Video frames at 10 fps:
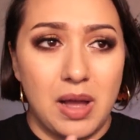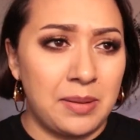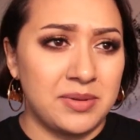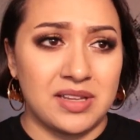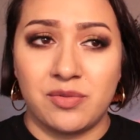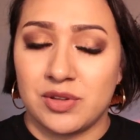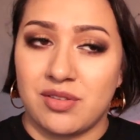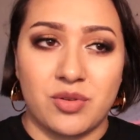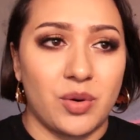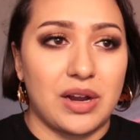I'm in love with
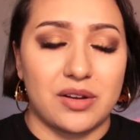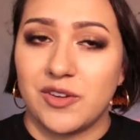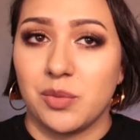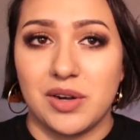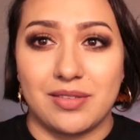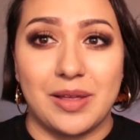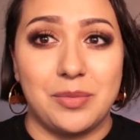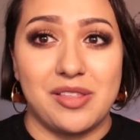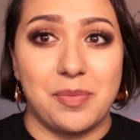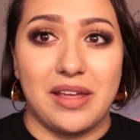this choreography, one of
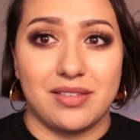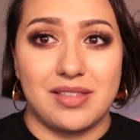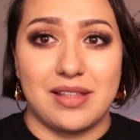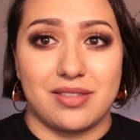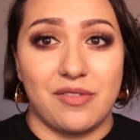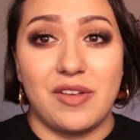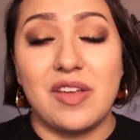Sunmi's best and stuff,